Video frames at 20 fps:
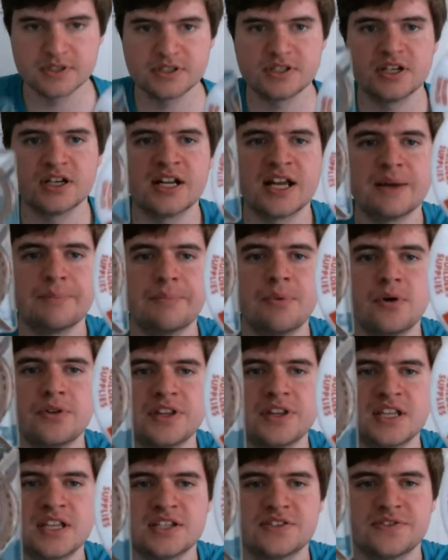So you're going to get both
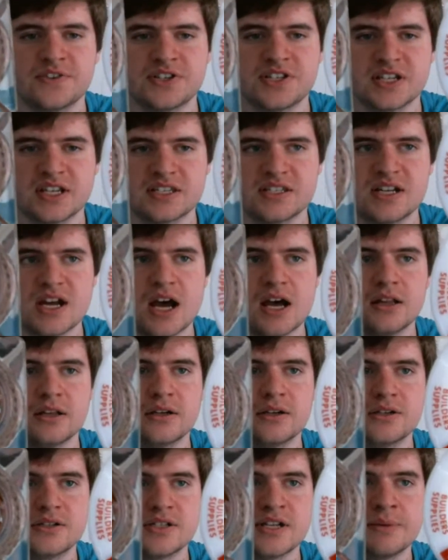of these for
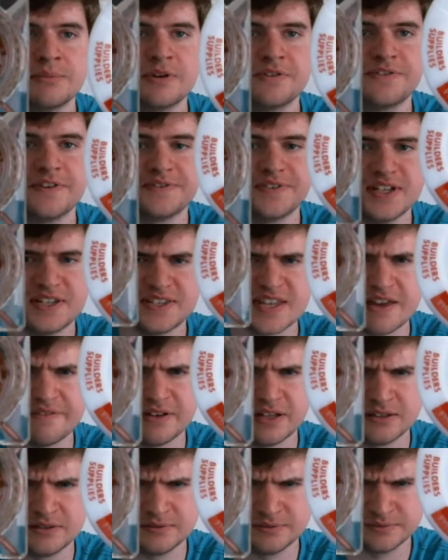$6, number
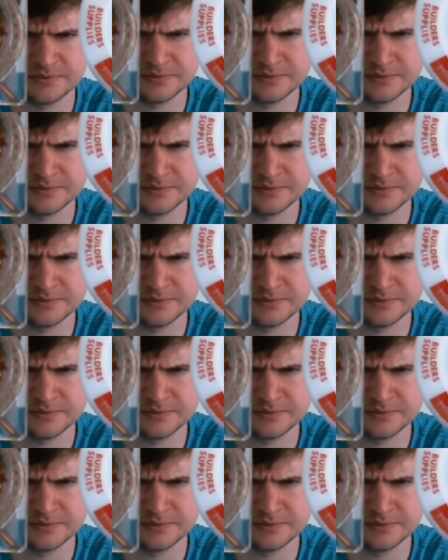57.